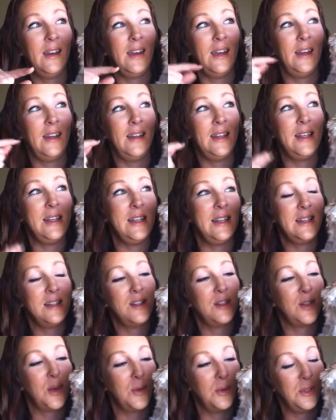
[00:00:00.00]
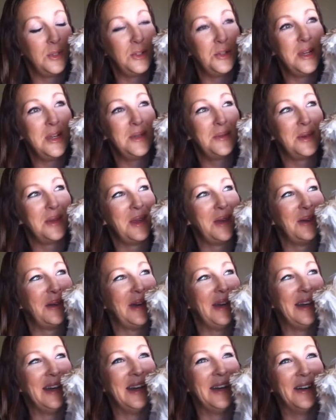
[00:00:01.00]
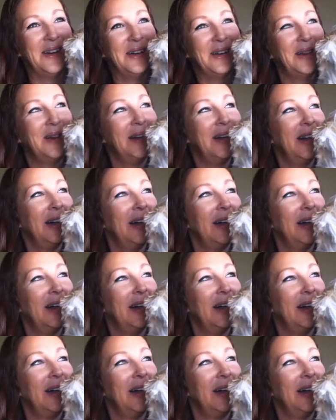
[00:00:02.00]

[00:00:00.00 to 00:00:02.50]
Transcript: And he is so intrigued with it right now.